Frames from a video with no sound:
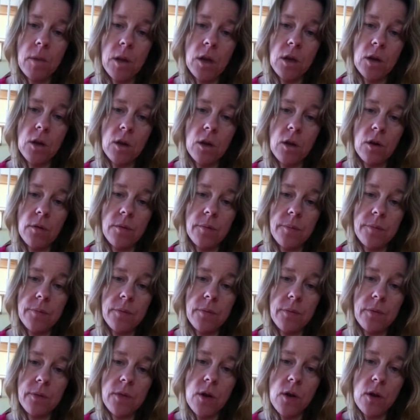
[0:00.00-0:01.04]
you know,
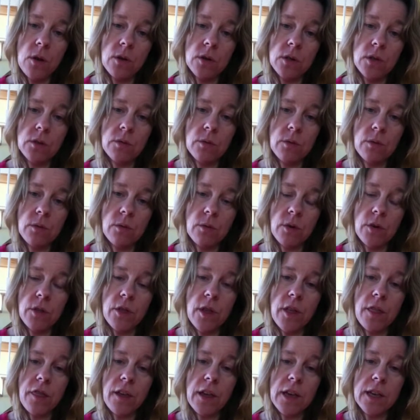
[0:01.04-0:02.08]
those were
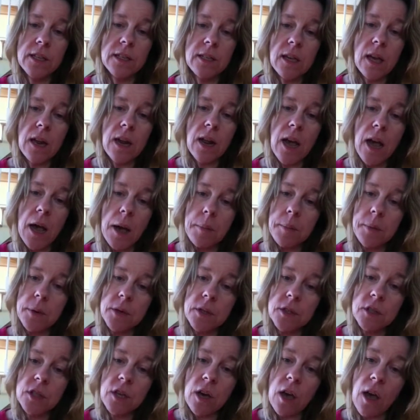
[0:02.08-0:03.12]
the things that
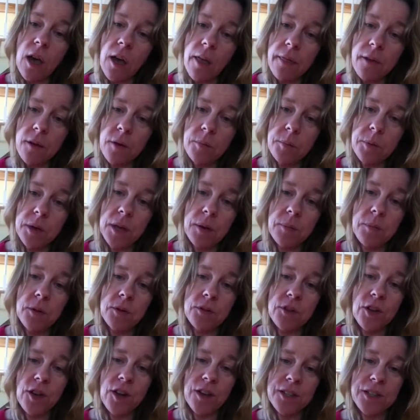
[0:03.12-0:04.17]
happened to other people,
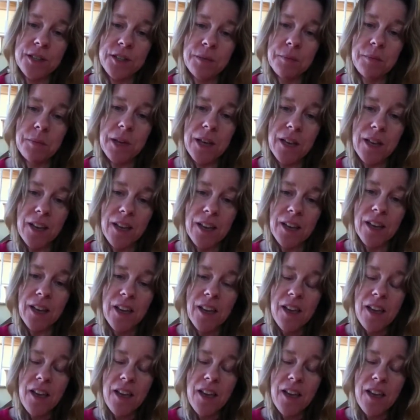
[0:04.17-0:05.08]
not to me.